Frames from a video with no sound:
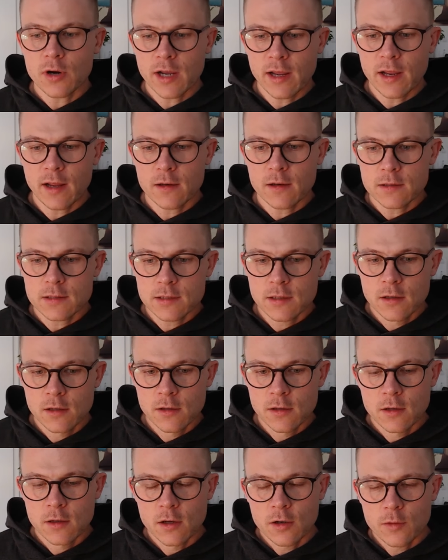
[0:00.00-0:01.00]
And
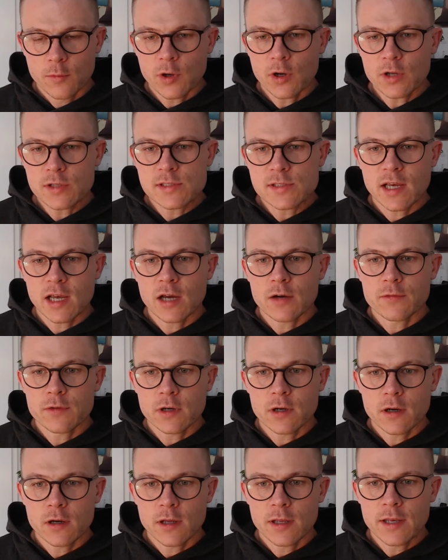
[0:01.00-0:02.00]
we also have
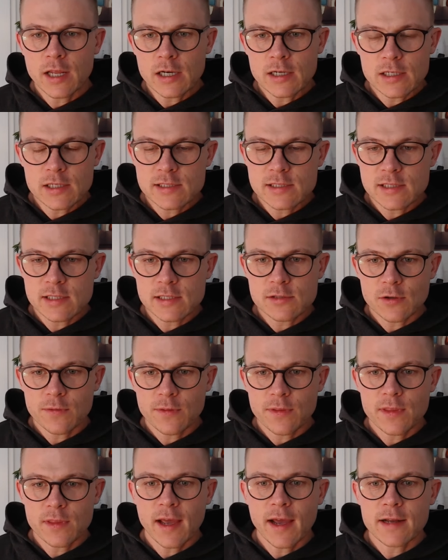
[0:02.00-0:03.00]
an analysis
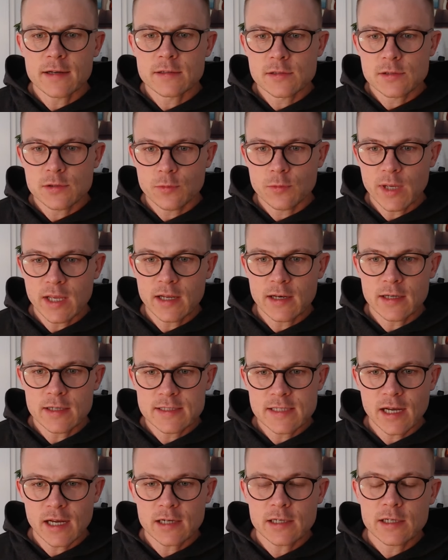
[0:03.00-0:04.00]
on that, so we can
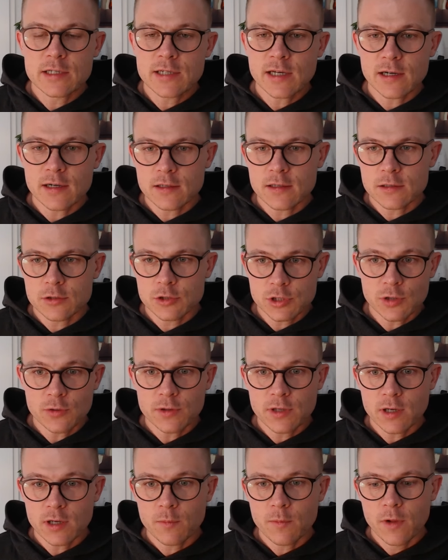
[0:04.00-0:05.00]
exactly tell or show
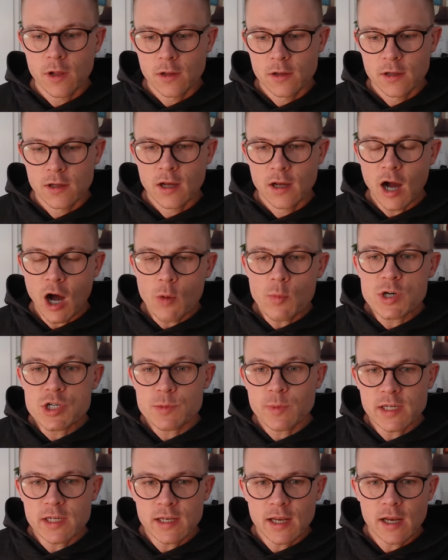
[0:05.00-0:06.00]
them how much
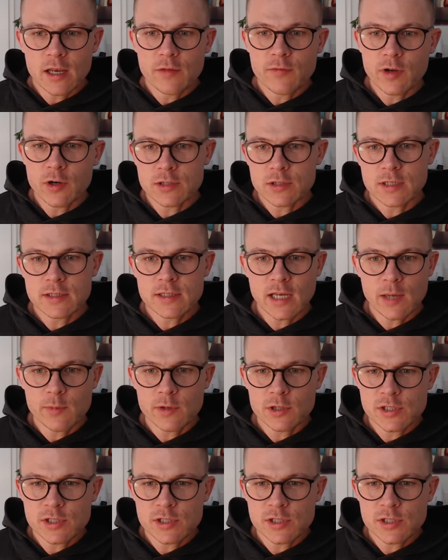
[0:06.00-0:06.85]
money they're leaving on the table.